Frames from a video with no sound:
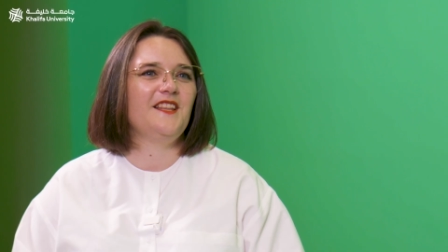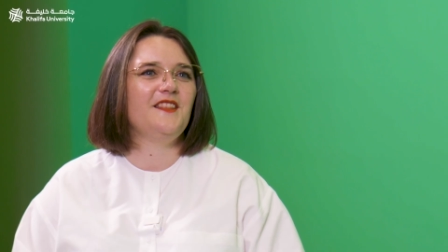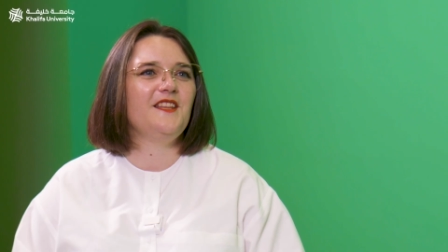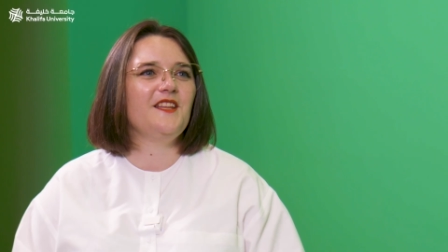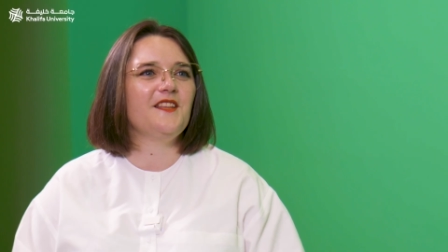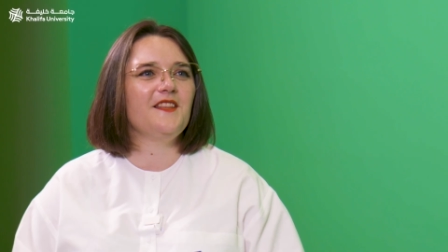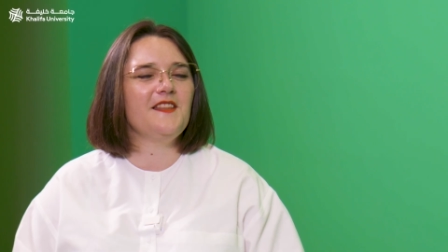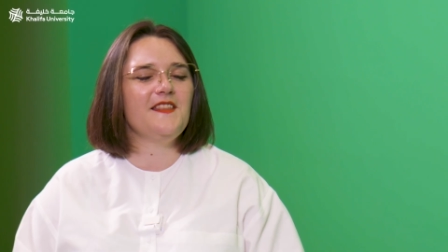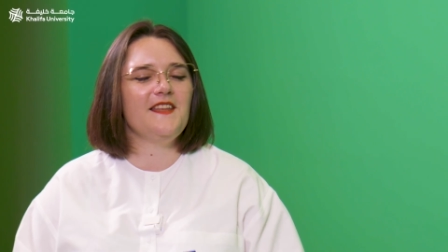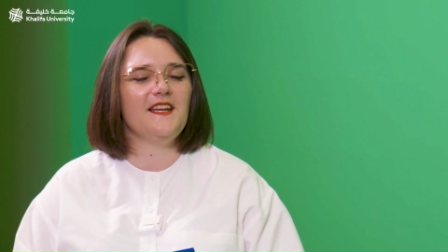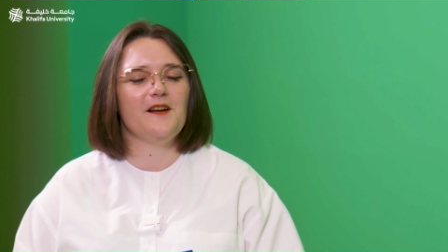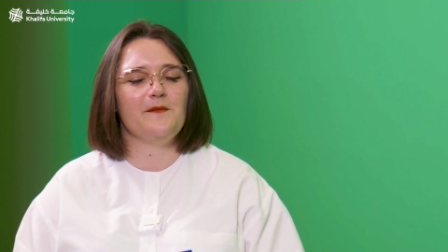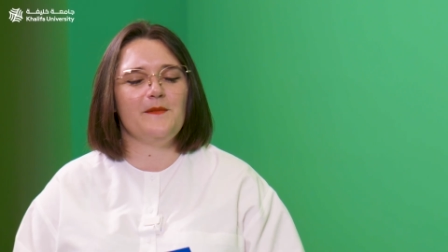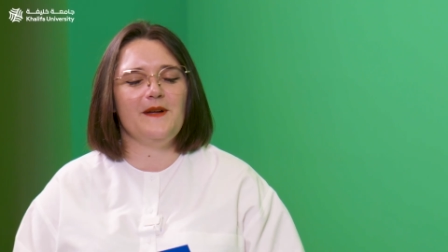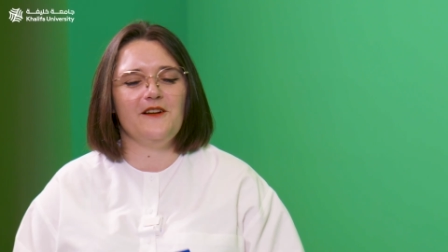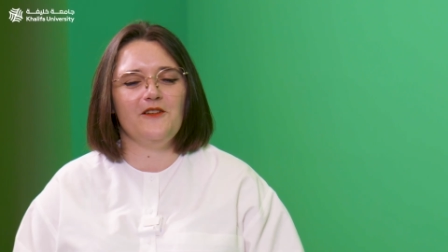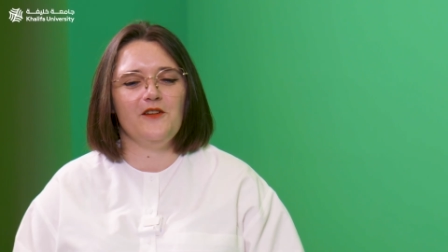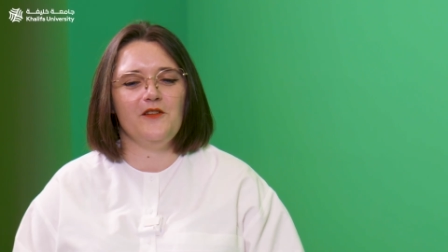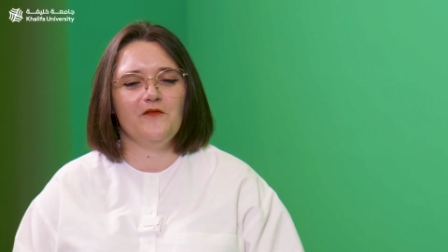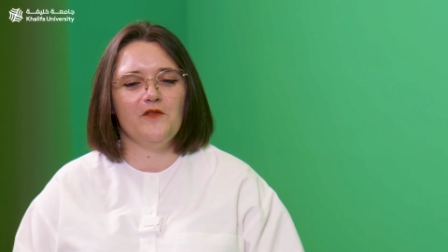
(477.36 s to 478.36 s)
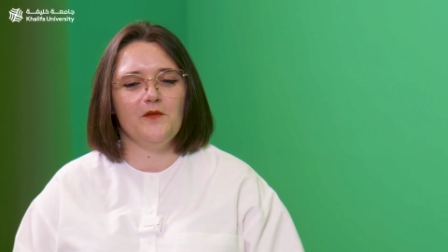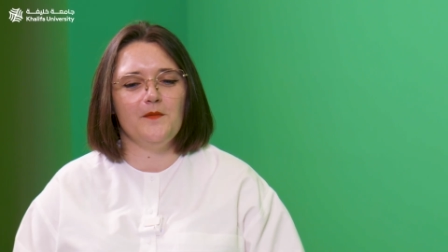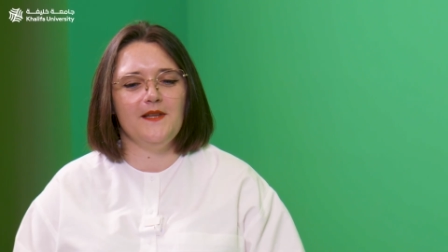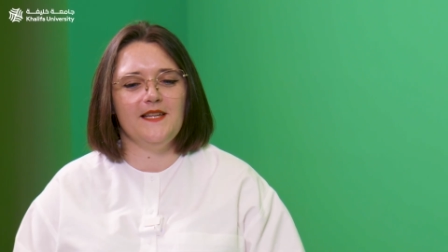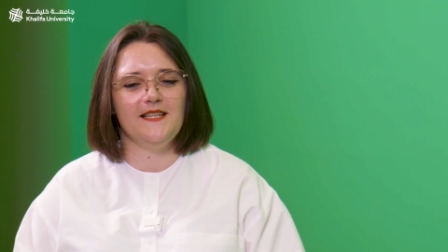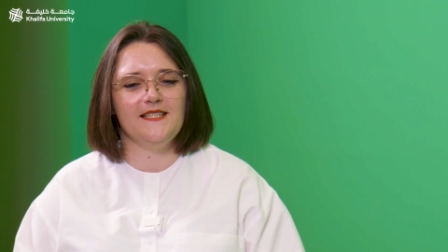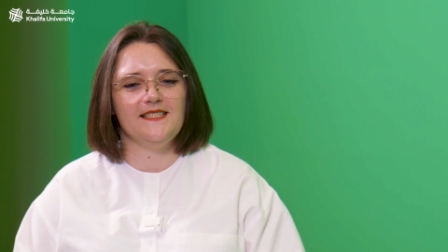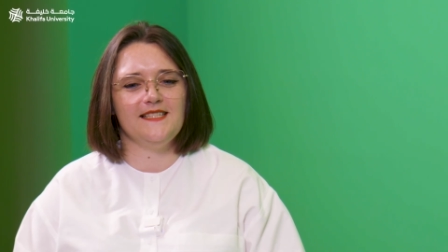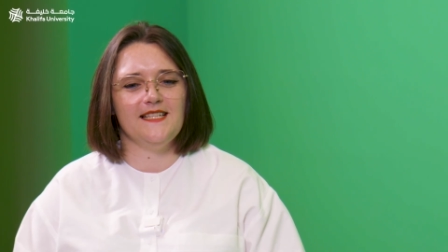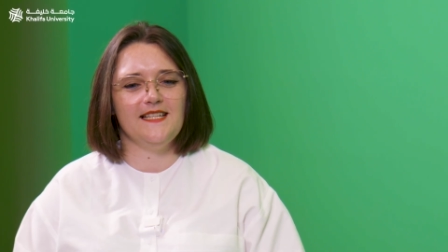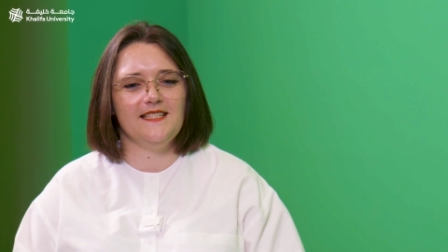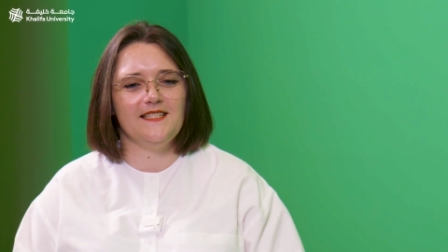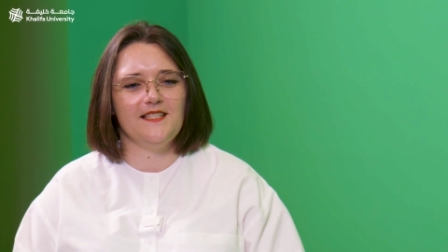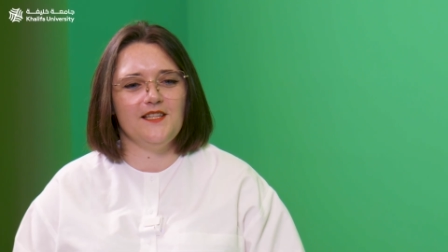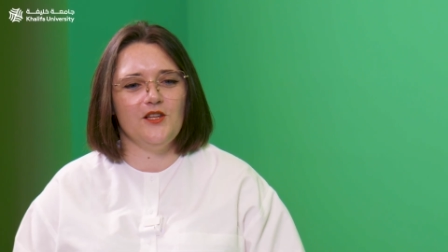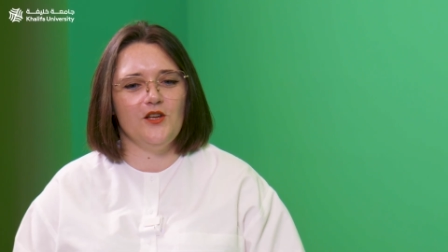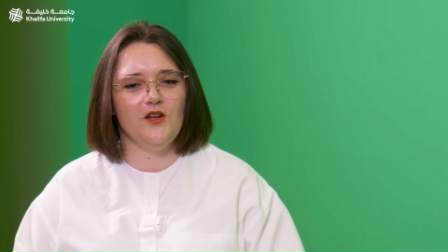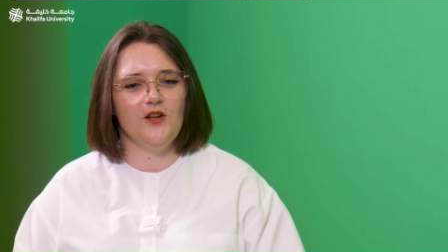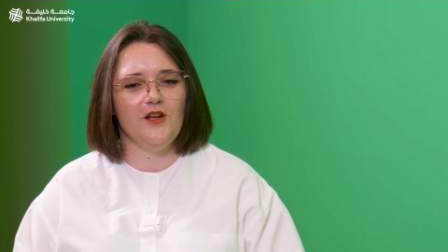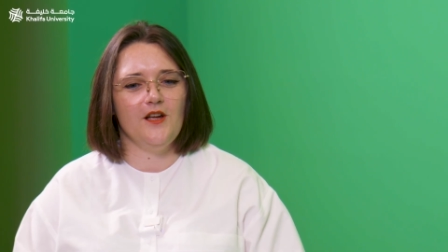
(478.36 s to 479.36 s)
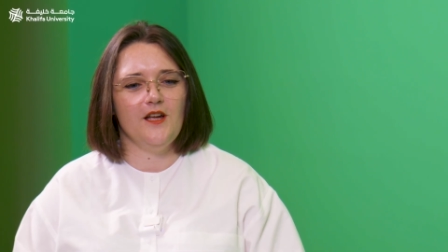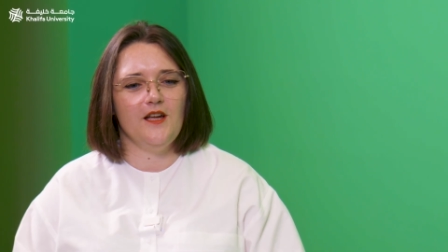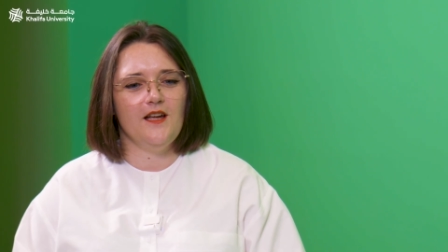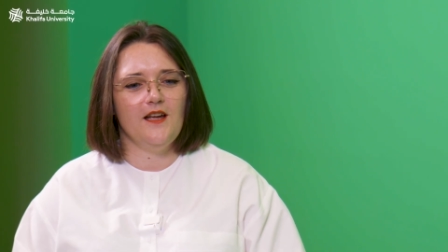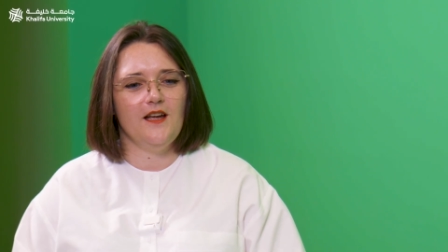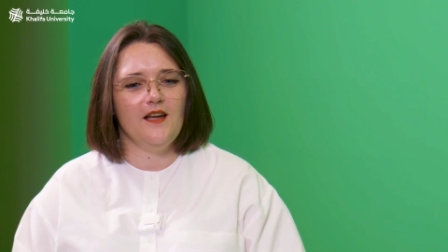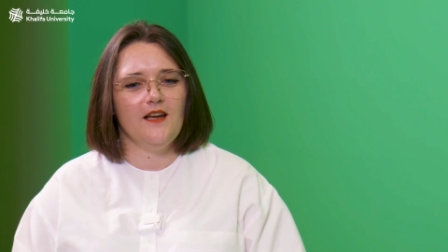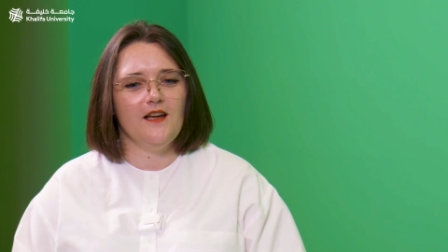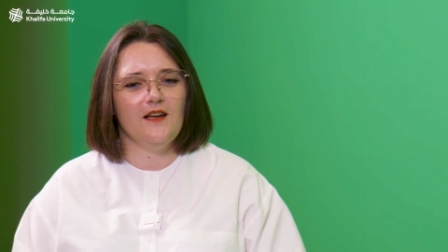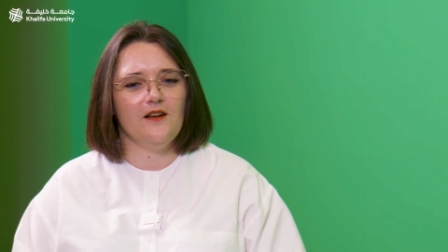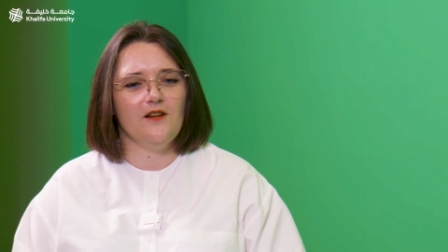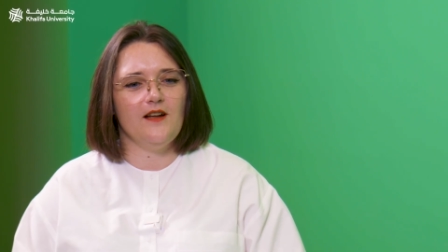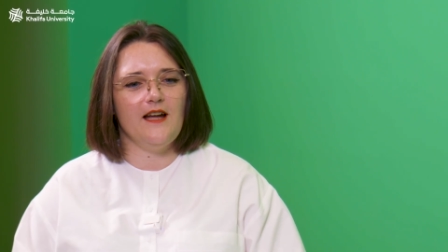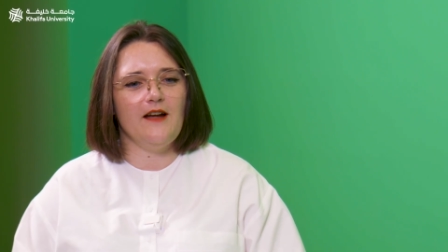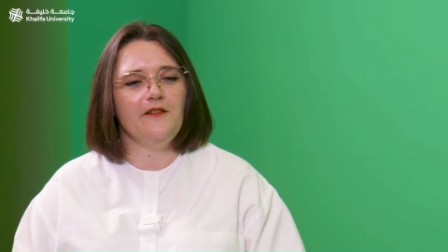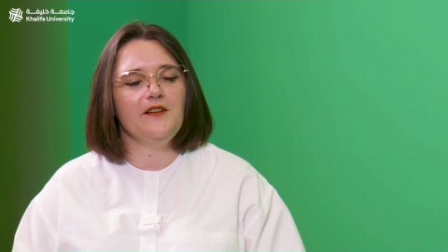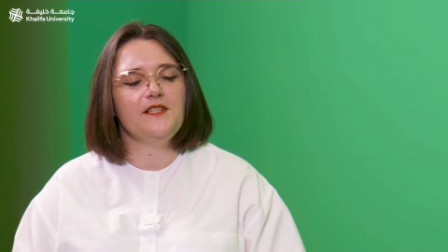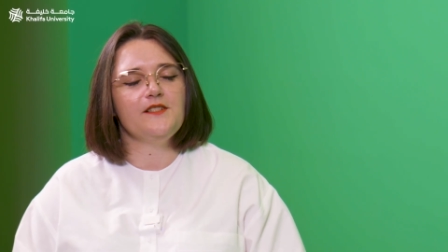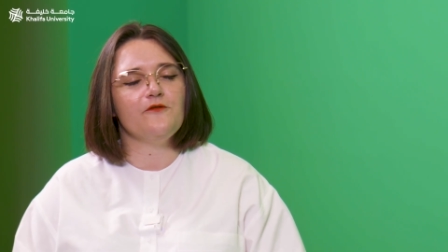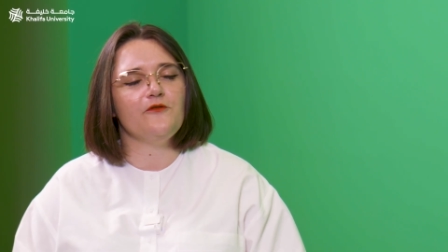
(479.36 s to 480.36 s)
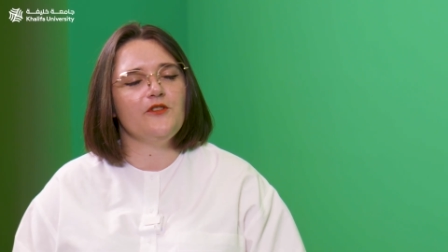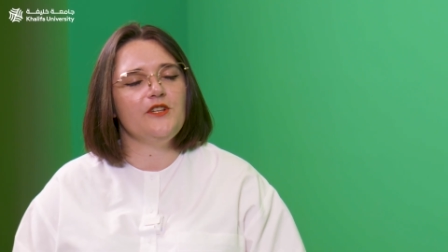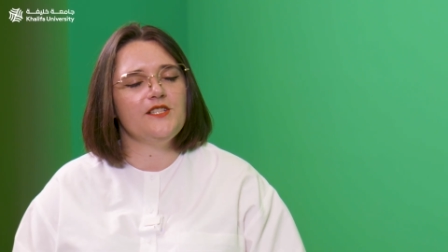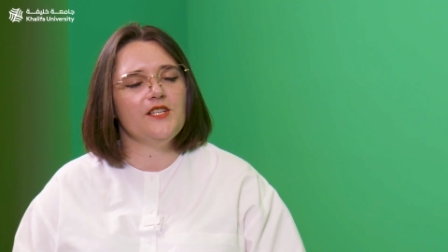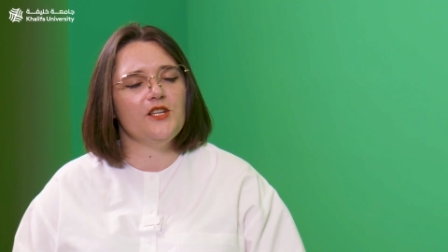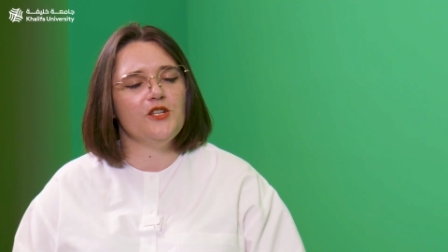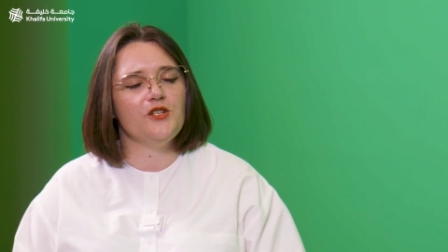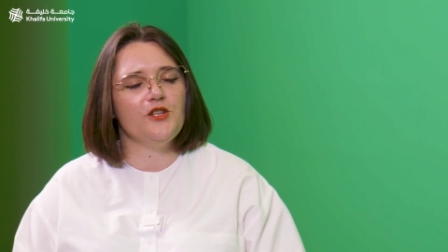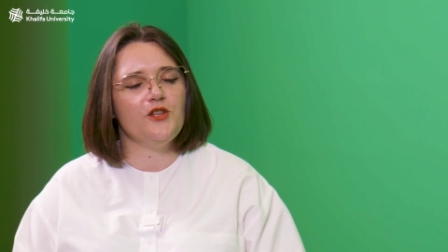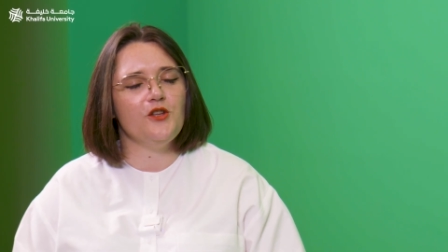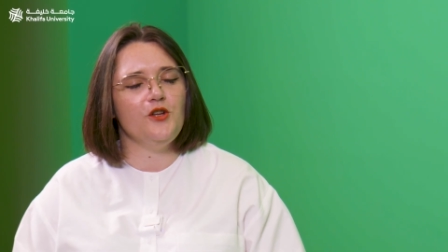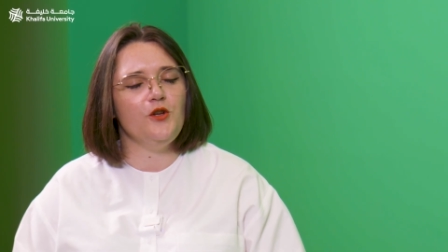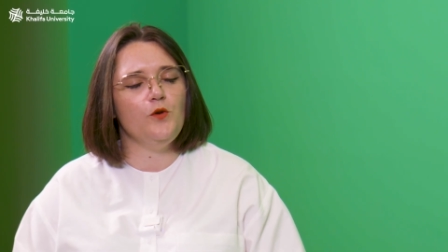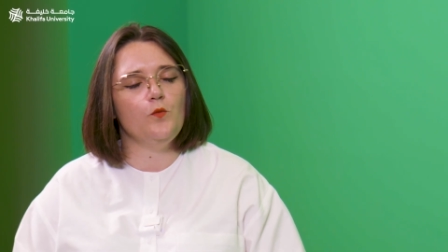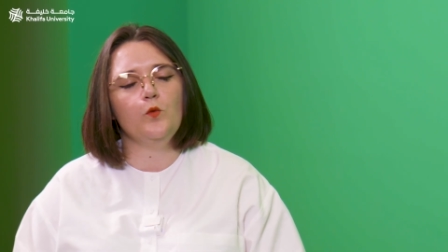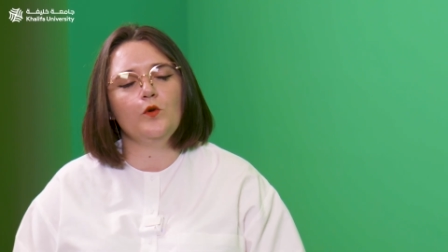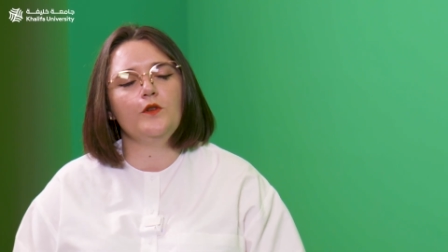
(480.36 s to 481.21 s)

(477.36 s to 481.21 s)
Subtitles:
The other thing I'm hearing from this is that areas of research that you